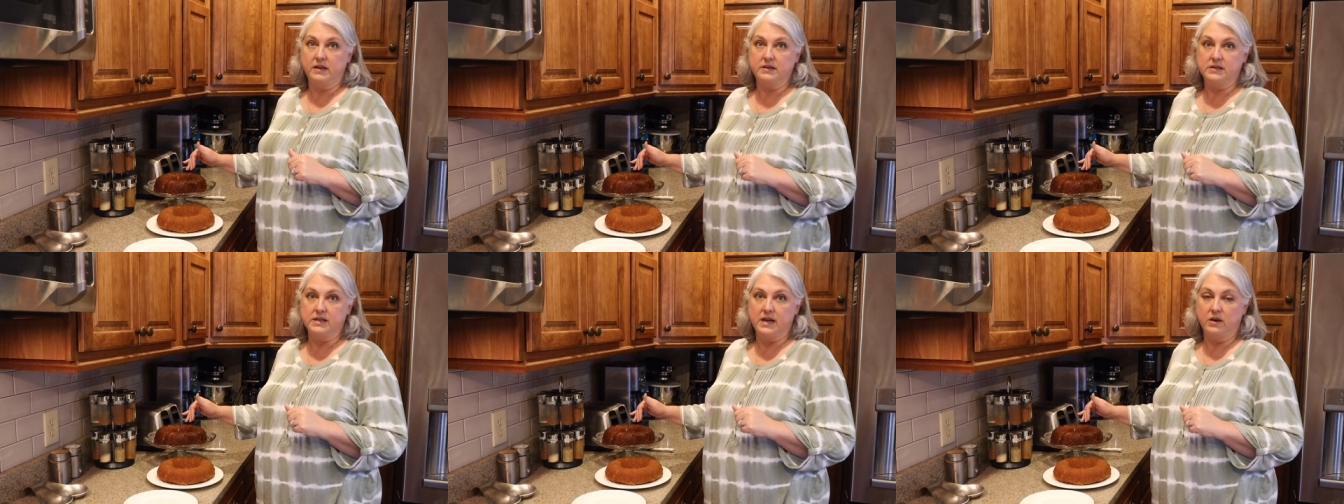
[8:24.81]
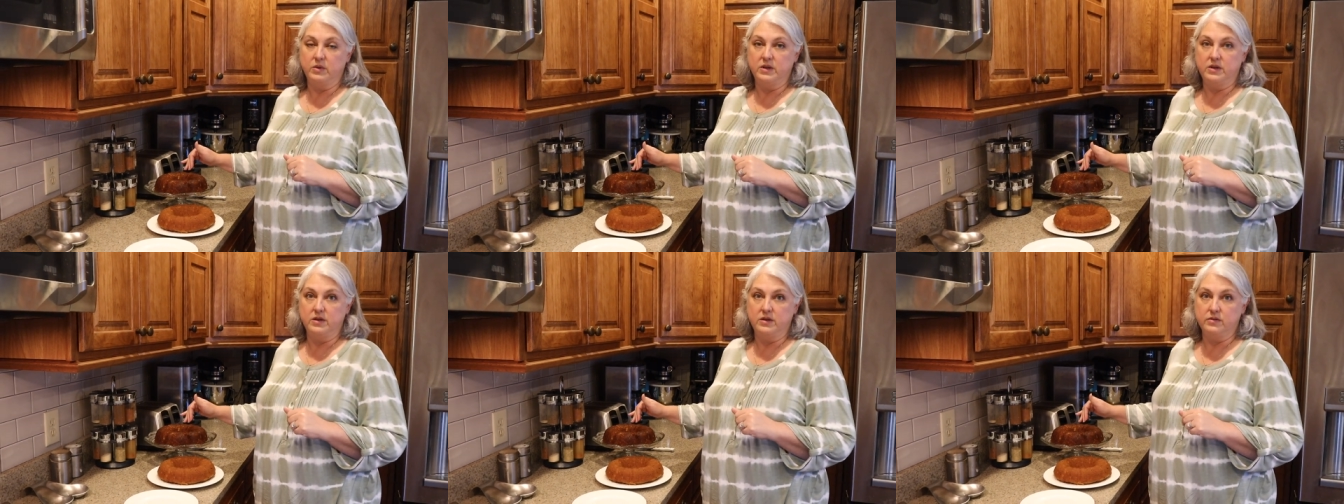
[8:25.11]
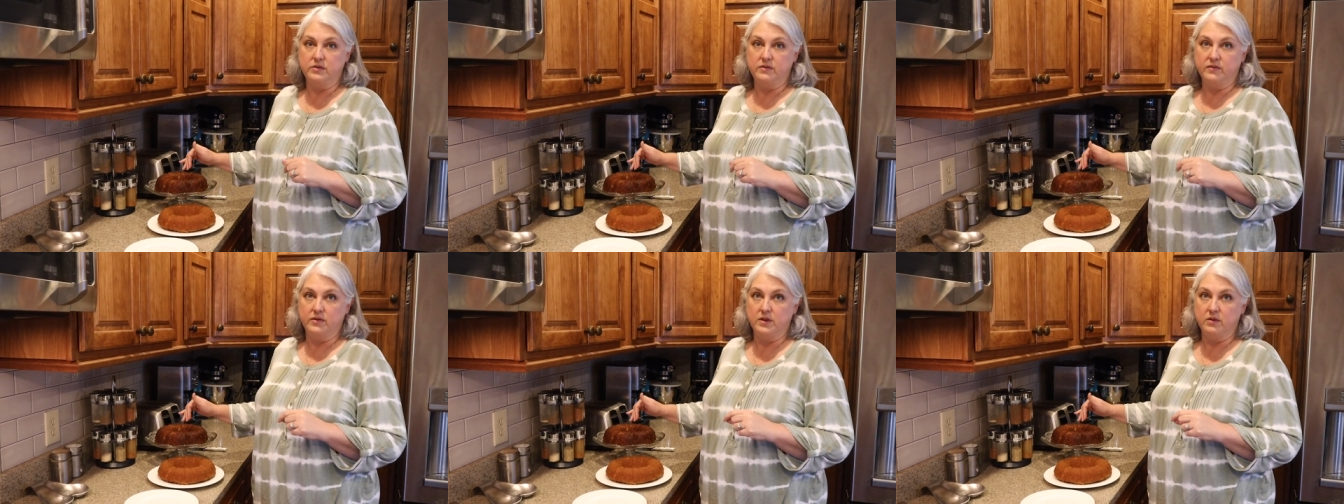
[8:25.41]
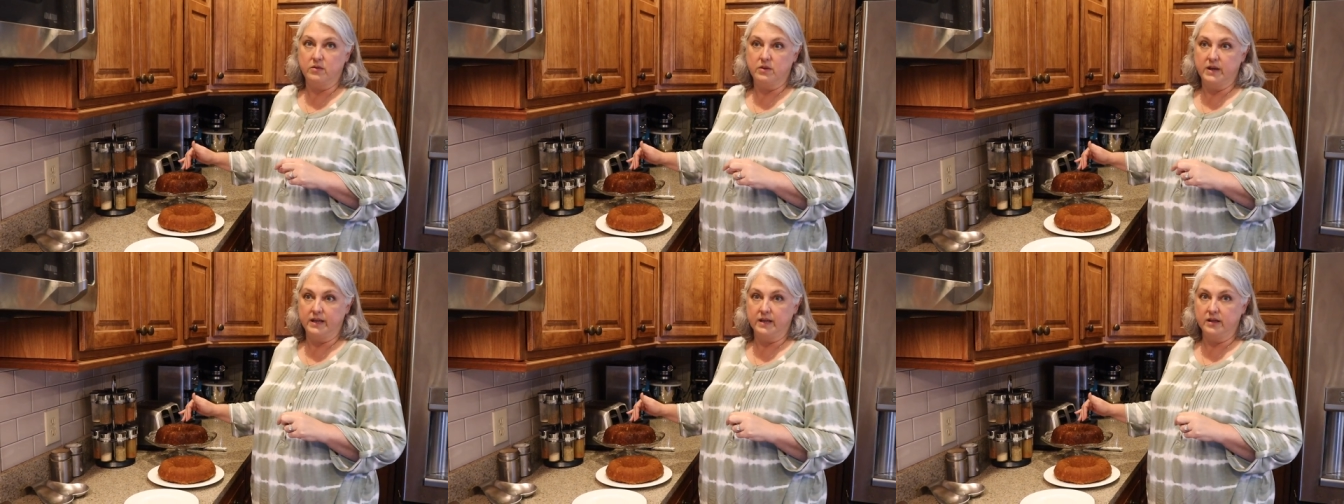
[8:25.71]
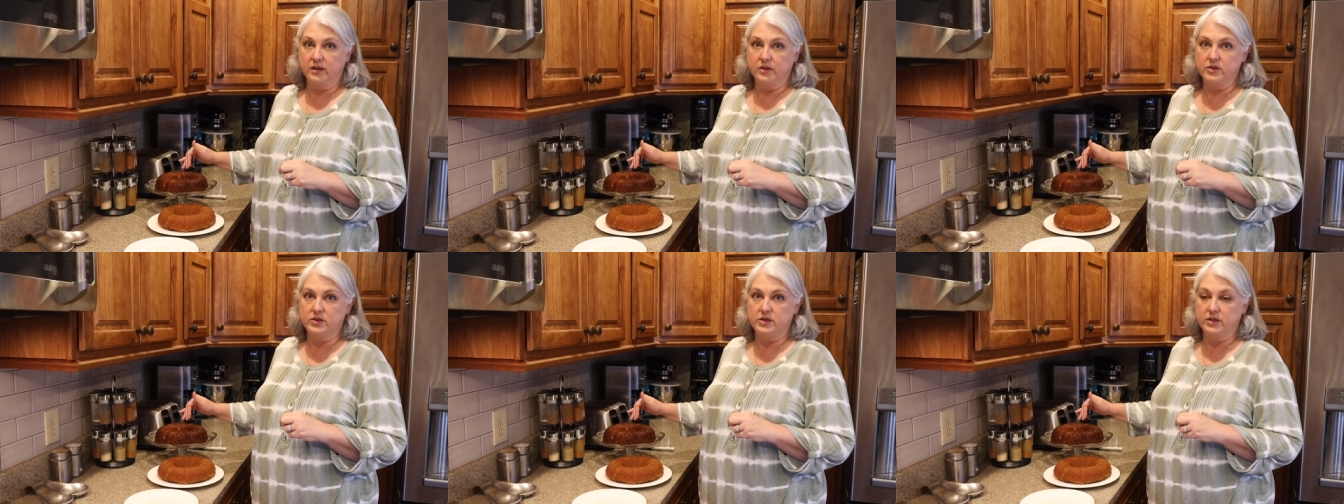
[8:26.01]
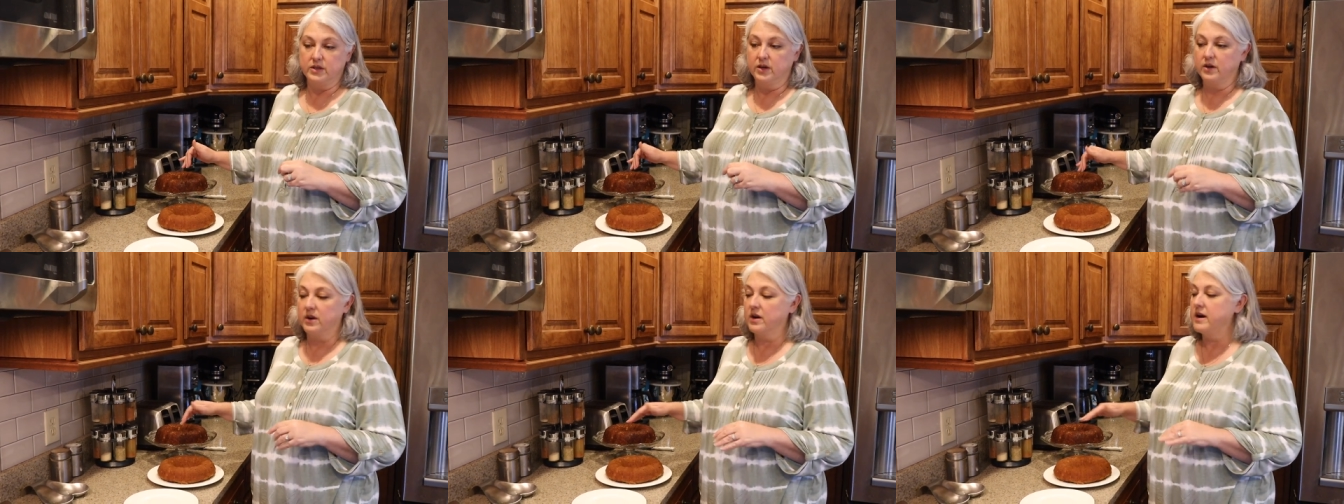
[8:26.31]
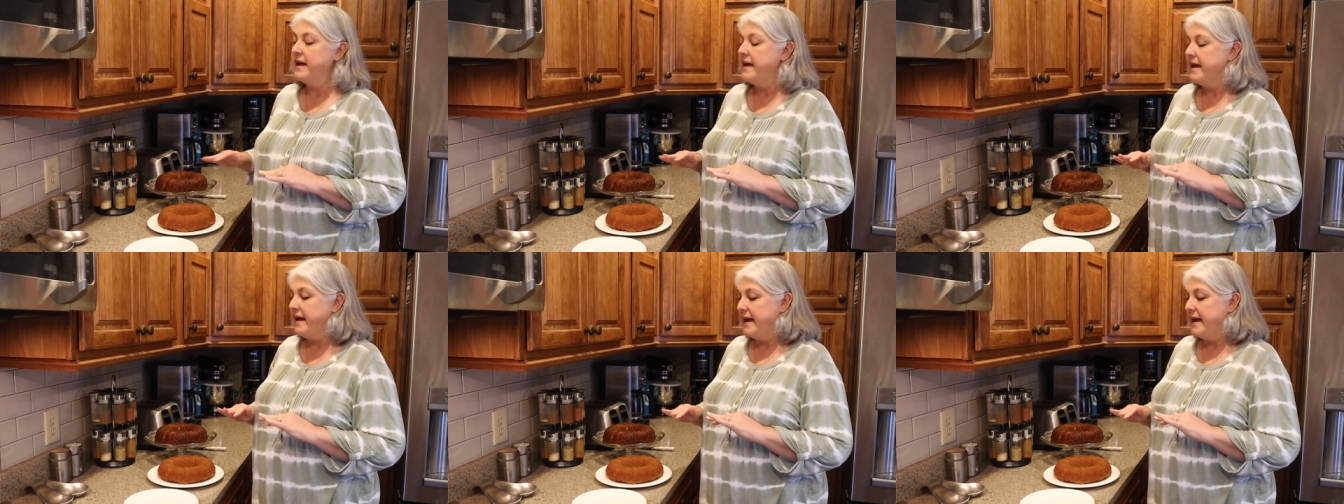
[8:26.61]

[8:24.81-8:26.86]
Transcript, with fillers: as I would use for the regular sugar.